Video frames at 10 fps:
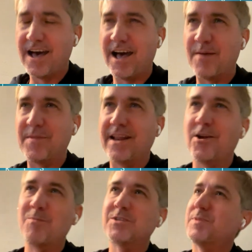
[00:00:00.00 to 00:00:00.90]
um, and
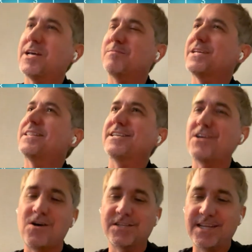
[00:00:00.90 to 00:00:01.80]
it almost becomes like
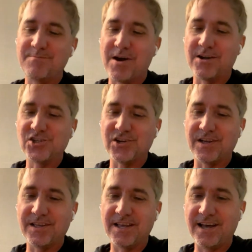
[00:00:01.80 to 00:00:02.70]
this haunting
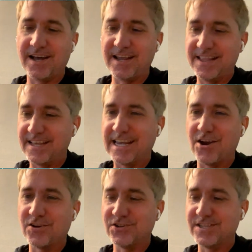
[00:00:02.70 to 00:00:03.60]
mantra uh, in the
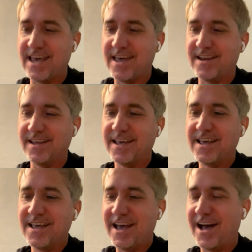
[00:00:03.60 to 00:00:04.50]
character's head
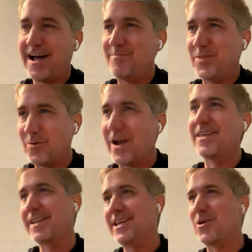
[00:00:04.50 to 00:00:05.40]
um, the way
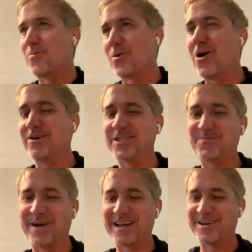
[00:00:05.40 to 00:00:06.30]
that you know we're
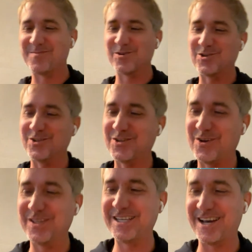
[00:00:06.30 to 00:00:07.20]
haunted by commercials
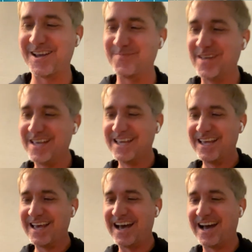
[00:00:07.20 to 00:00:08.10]
all the time
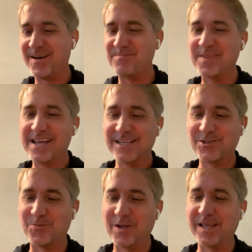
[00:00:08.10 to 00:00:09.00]
um,
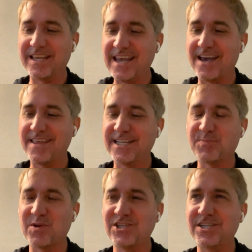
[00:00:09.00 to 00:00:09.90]
so really yeah the
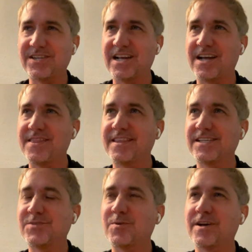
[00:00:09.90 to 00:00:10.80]
inspiration on
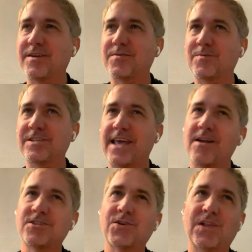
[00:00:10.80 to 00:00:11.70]
this one was
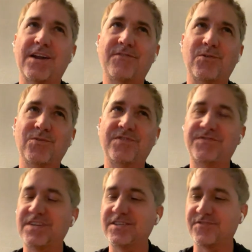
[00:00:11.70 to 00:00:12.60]
and also a lot of old
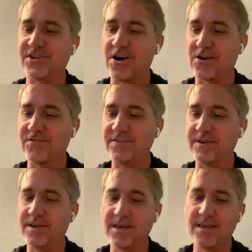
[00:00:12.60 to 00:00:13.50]
50s photography